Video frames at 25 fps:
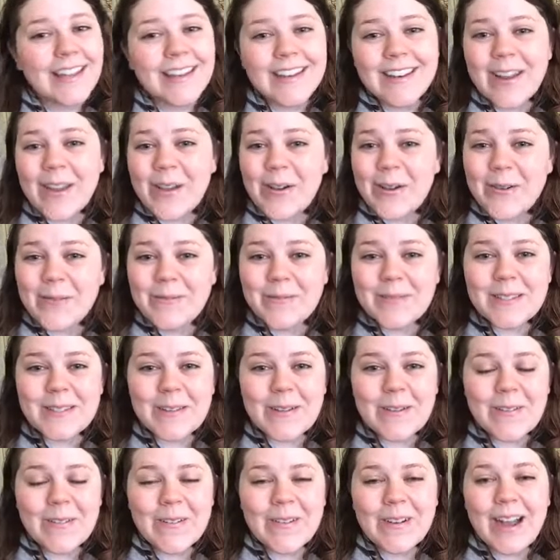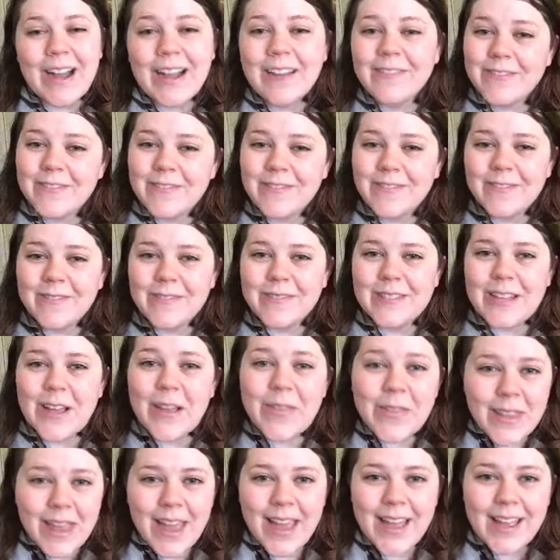Nope. So I've
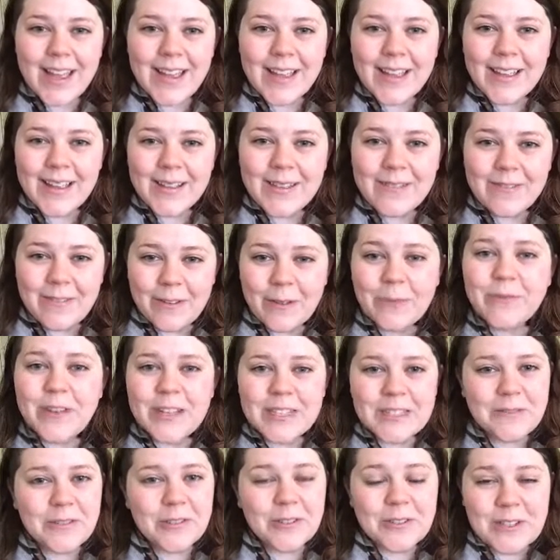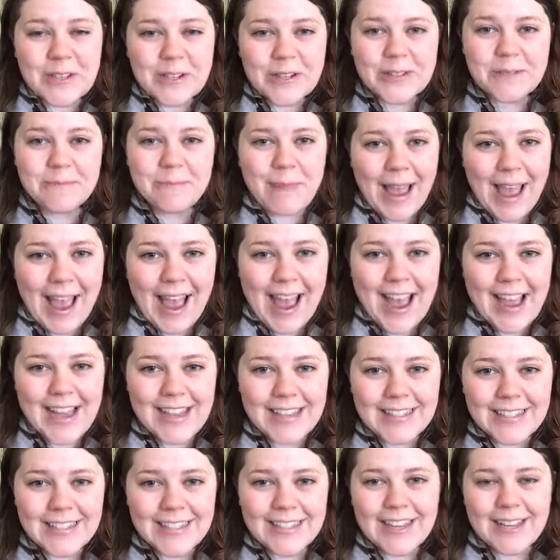done that film festival in years
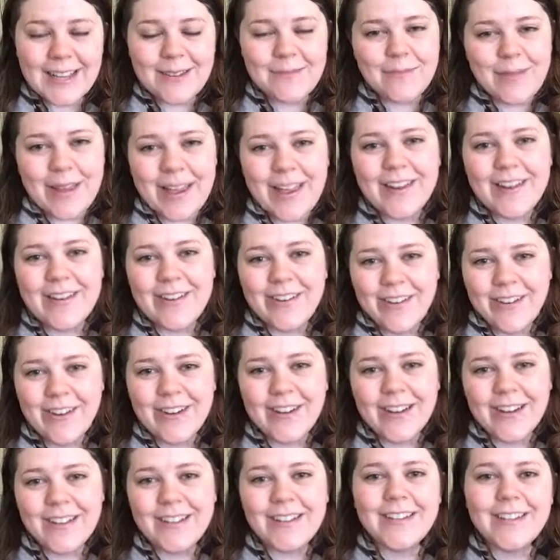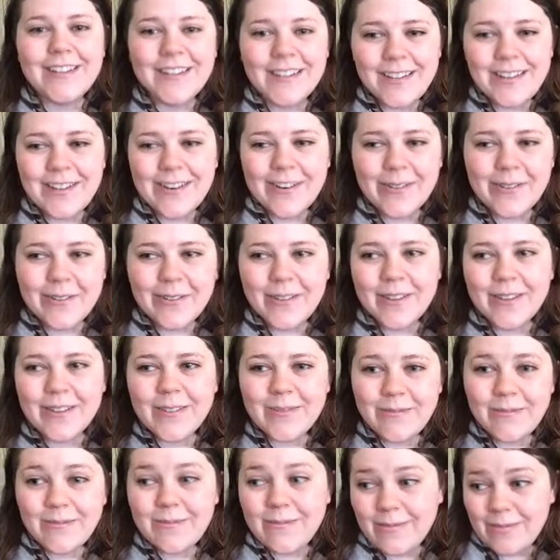past and been on,
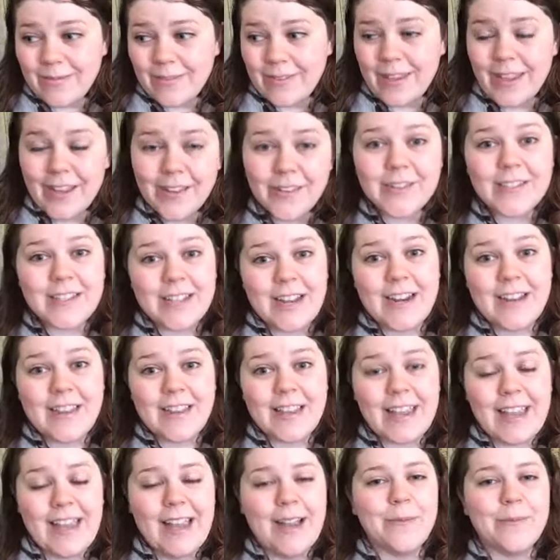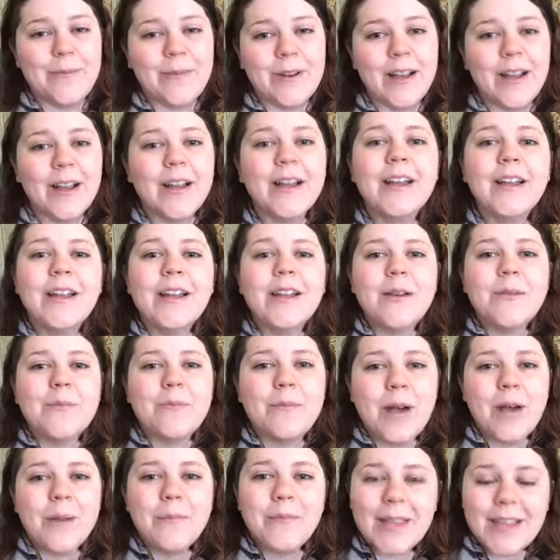the other side of the camera.
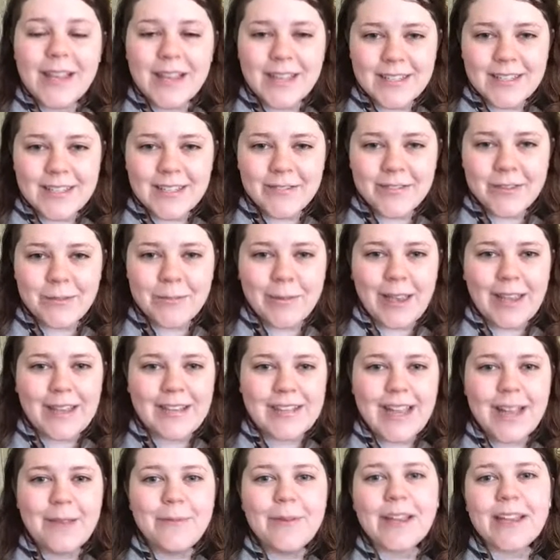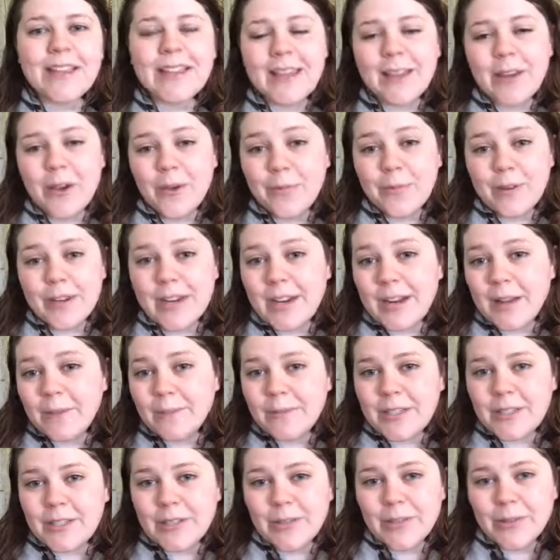But because of the pandemic, they opened it up
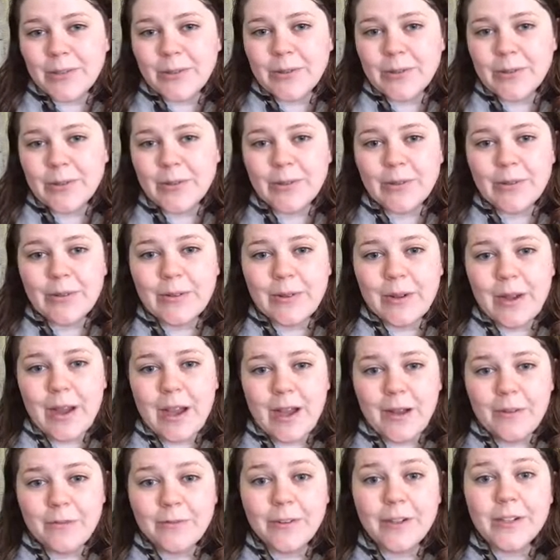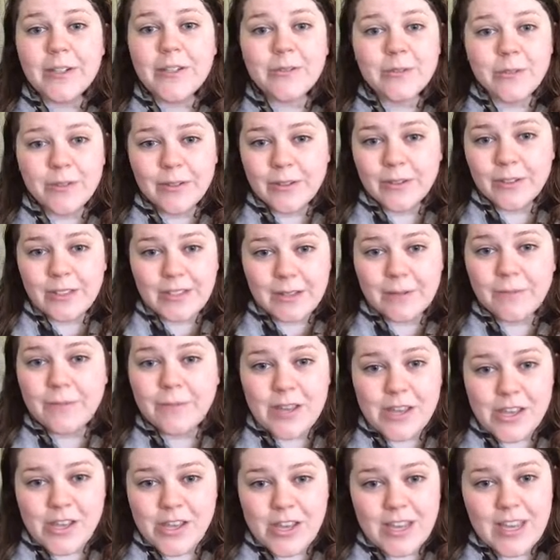to virtual
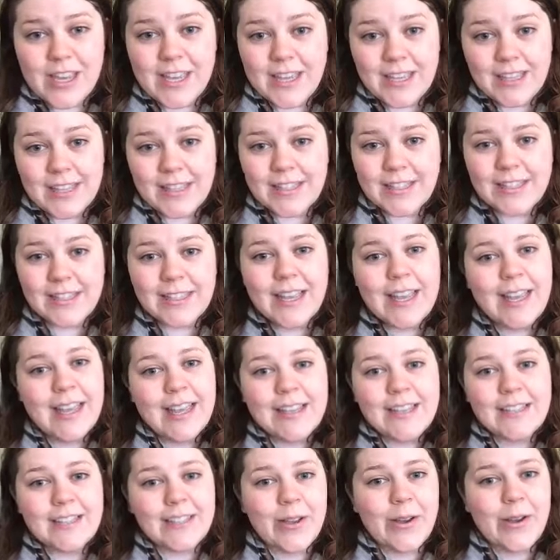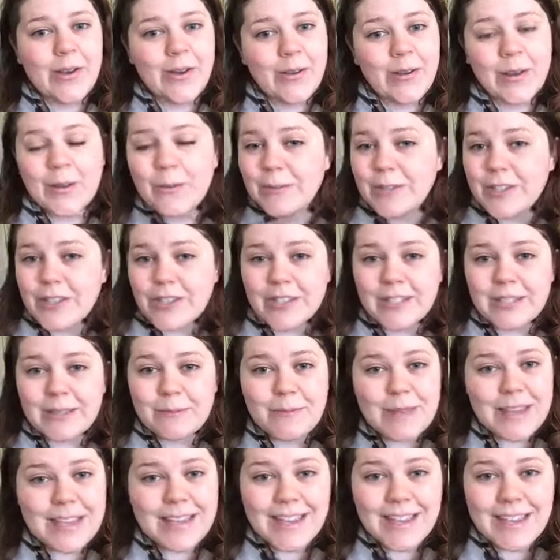submissions. Okay. So it was just
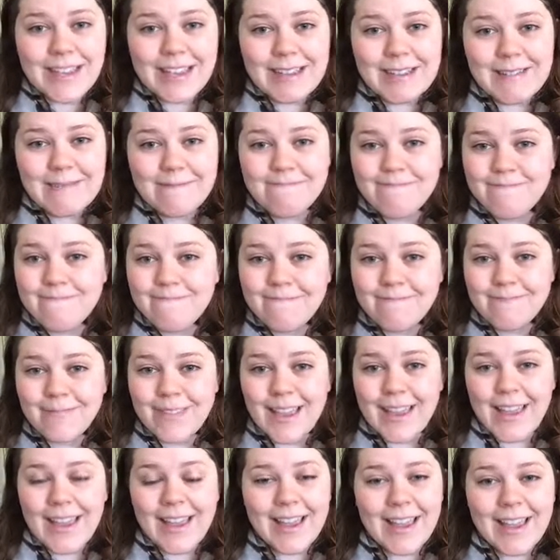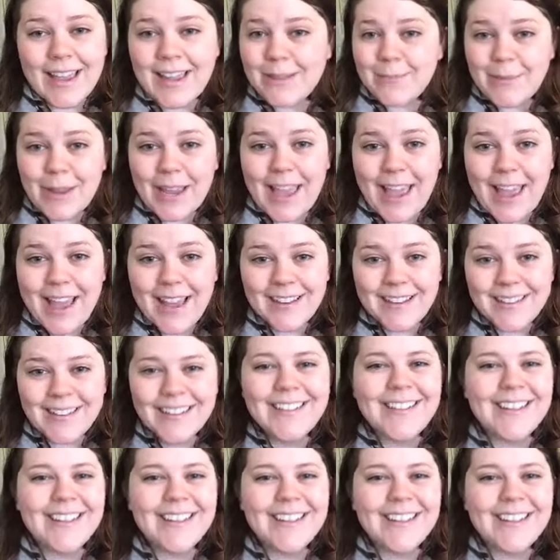me and my cat.